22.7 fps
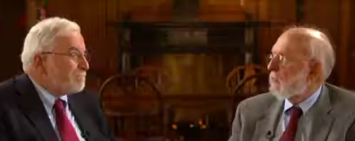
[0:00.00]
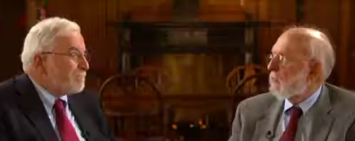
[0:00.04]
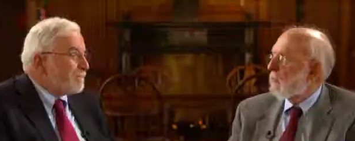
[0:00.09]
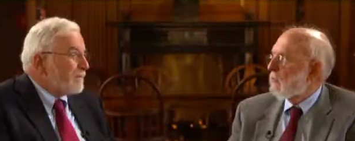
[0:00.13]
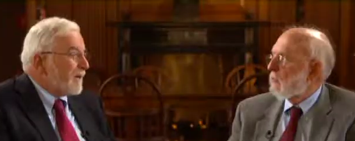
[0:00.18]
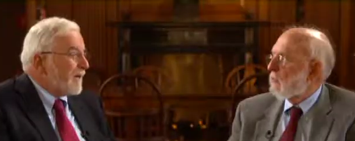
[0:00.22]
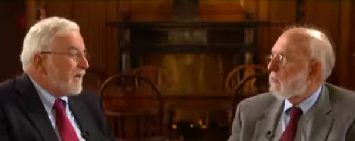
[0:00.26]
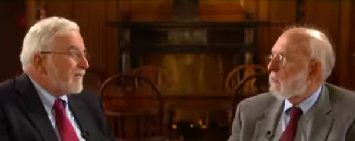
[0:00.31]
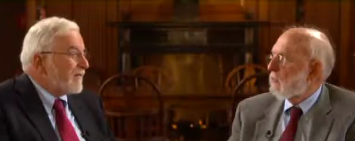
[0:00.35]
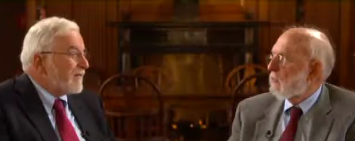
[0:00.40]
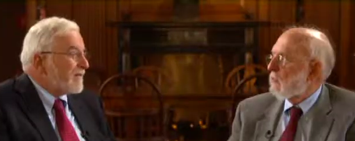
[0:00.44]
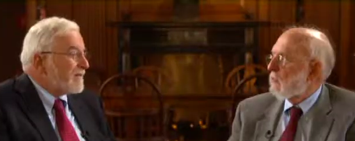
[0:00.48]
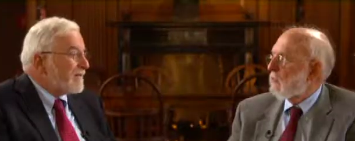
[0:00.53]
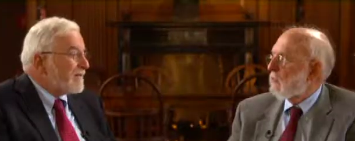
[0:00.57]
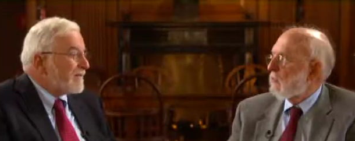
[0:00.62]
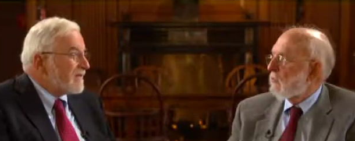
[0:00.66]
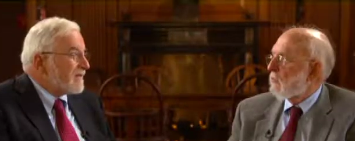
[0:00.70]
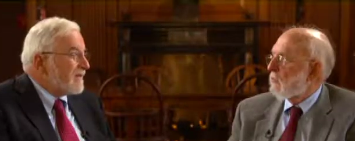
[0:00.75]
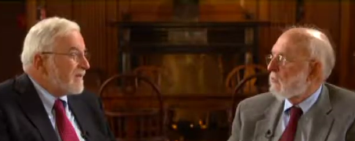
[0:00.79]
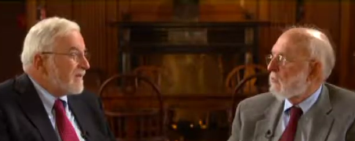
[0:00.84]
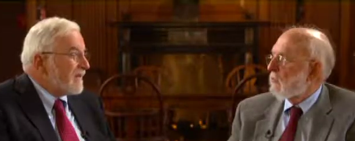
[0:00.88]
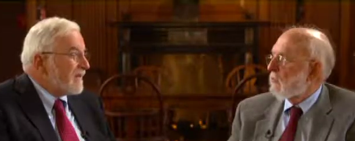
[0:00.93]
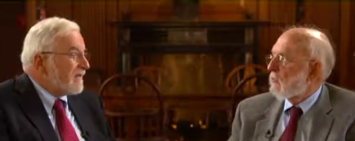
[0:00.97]
Speaker 1: but this
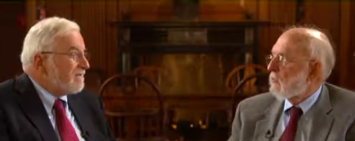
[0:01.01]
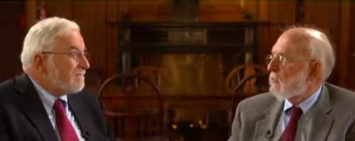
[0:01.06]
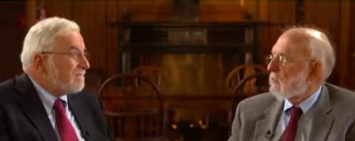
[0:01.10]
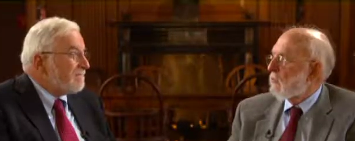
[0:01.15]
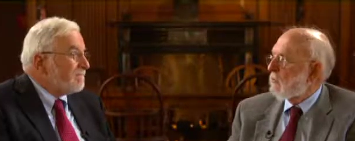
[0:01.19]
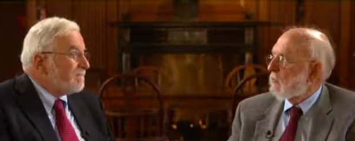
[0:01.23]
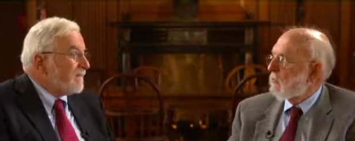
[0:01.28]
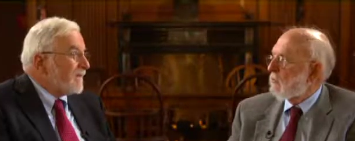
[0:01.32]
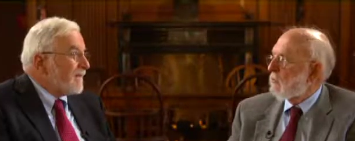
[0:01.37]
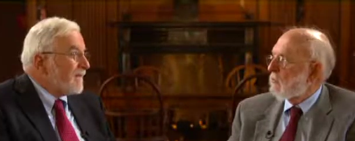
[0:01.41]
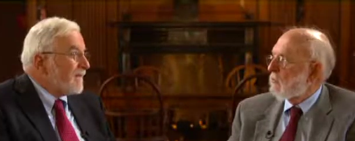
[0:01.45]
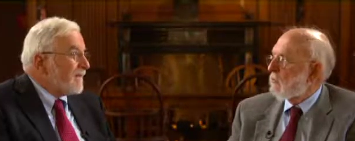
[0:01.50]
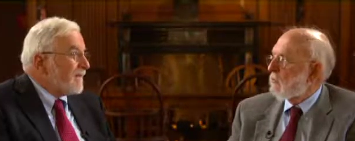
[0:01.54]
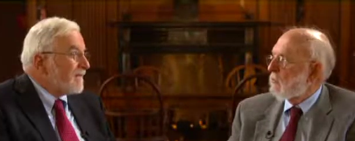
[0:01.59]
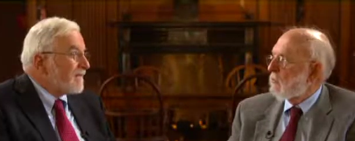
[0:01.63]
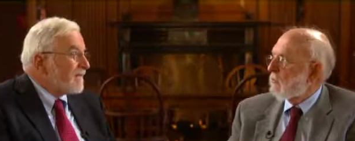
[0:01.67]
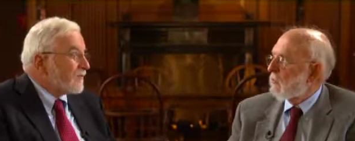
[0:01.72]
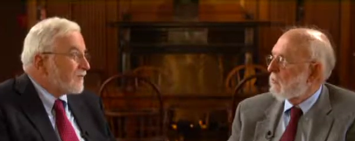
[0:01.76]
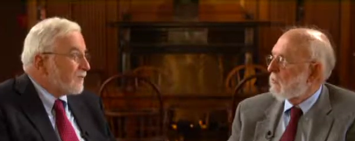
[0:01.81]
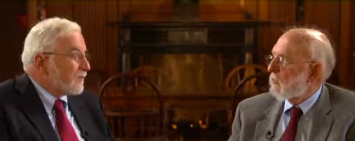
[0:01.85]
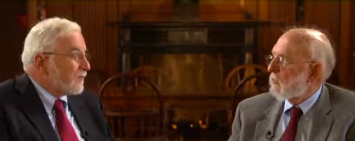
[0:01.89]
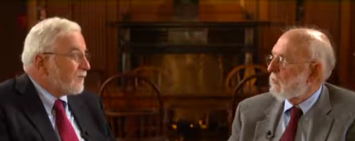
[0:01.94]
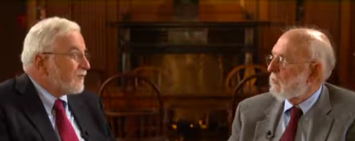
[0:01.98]
um, it's
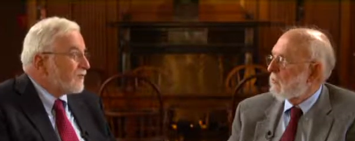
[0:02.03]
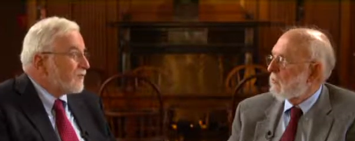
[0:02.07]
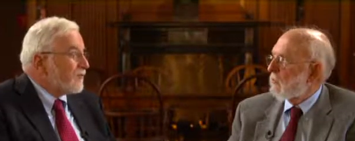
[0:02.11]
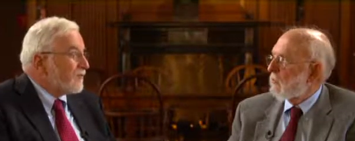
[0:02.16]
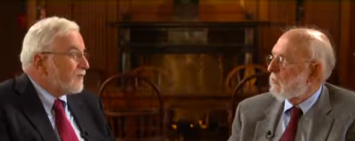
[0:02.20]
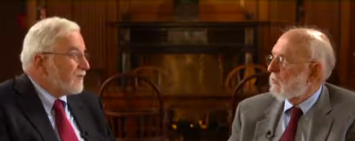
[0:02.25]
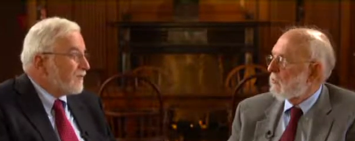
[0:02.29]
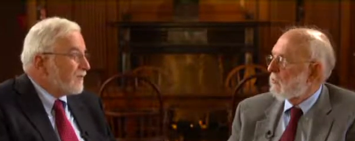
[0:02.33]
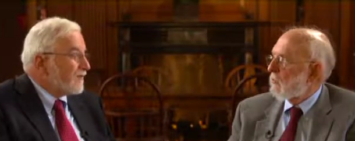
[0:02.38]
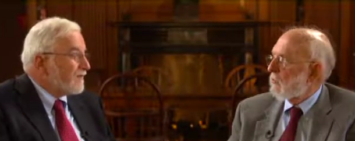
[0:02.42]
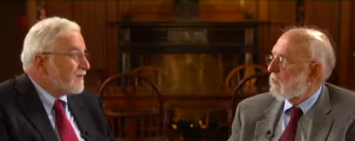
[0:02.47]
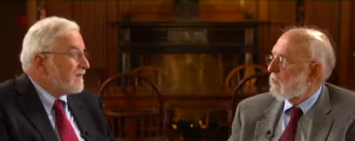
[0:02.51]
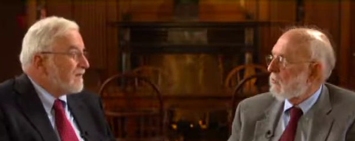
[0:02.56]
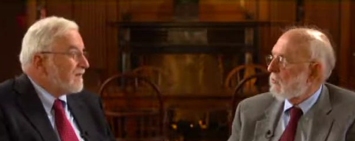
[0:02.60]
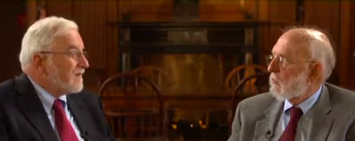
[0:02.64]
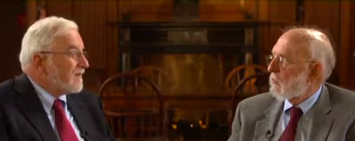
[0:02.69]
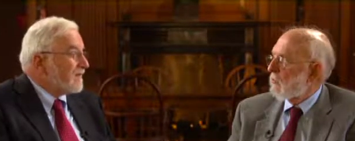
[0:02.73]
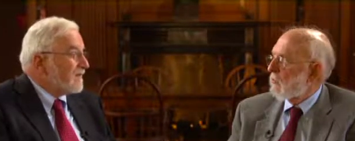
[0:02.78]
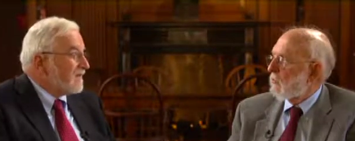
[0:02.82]
a world too, and uh,